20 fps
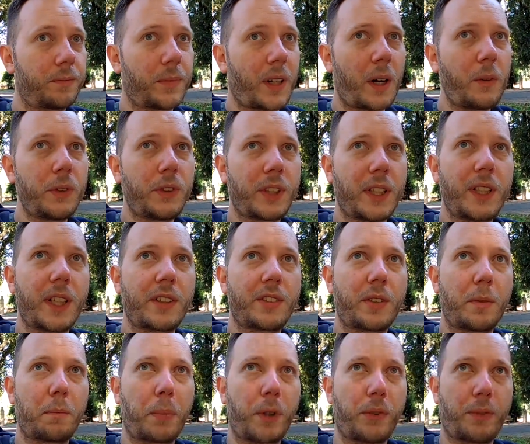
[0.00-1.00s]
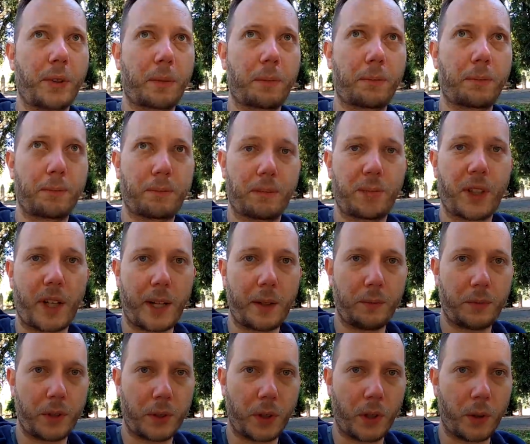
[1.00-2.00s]
I would say that's the perfect
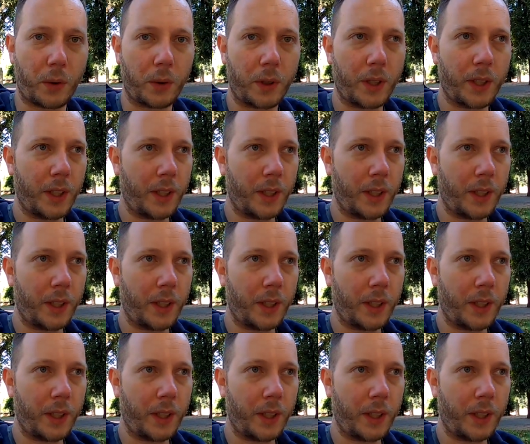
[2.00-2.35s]
time to go.